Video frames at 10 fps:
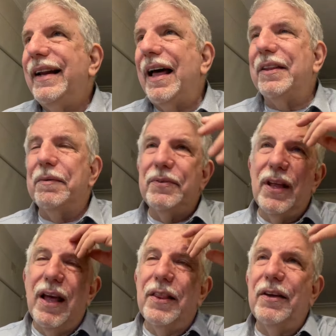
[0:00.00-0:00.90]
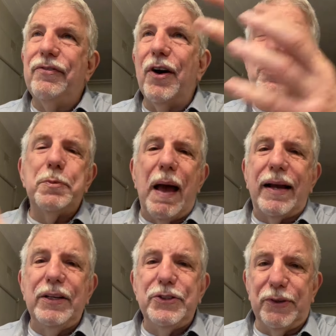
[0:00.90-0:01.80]
Now the, the folks
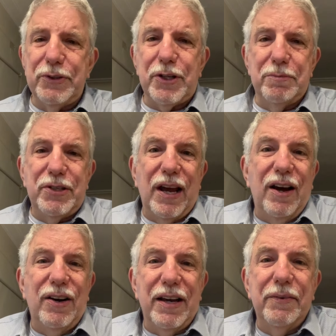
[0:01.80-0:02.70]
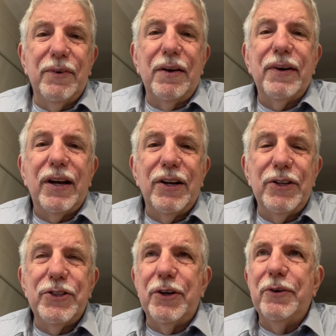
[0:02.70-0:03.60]
back in Jerusalem say, Oi, what are we going
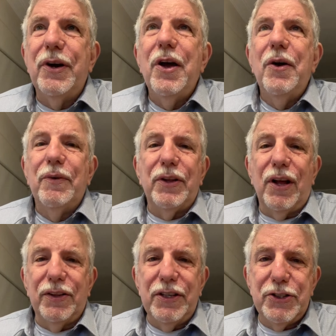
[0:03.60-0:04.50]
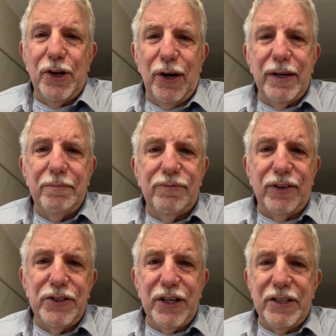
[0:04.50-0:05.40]
to do with all these goyim
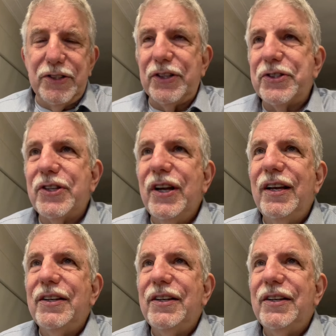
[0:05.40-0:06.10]
for Jesus?